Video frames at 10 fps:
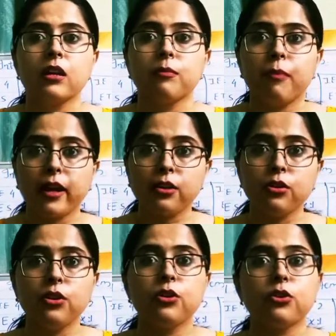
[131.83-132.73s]

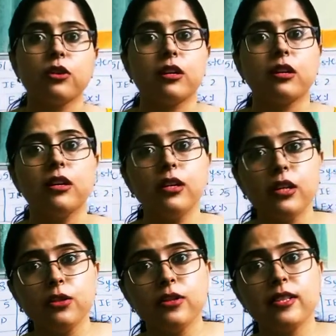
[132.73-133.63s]
microcontroller
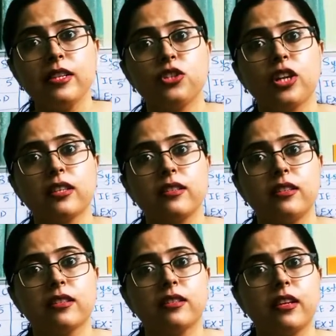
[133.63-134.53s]
continuously checks
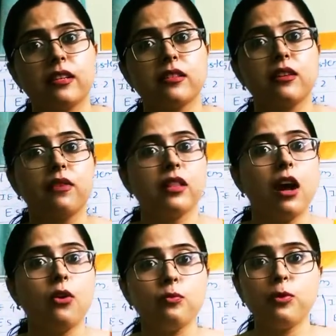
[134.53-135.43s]
its status, and when the
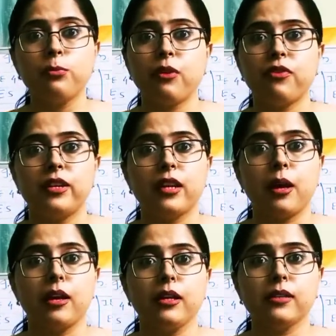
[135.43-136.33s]
output buffer
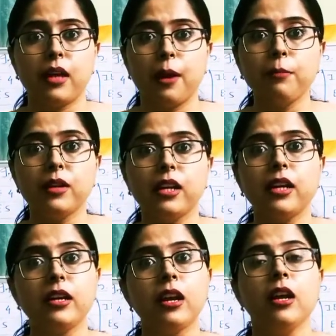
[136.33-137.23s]
is empty,
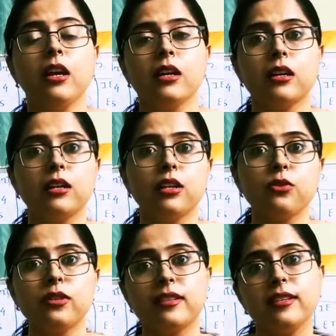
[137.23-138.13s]
it
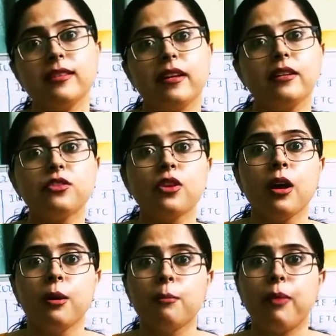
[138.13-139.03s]
continuously sends
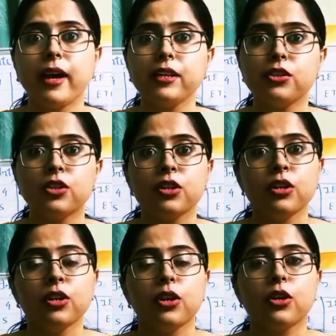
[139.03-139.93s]
byte
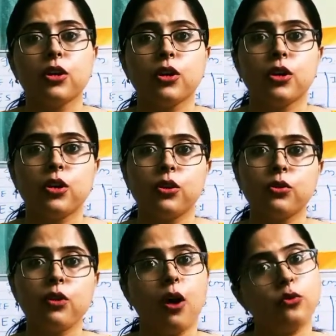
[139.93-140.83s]
to
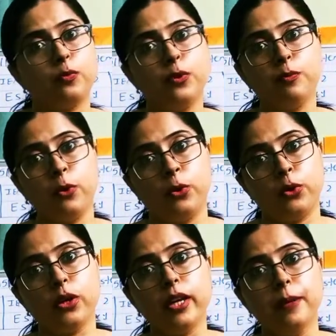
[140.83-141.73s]
the output port.
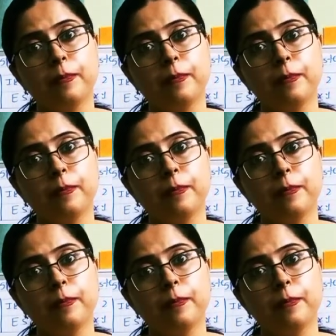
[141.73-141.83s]
Okay,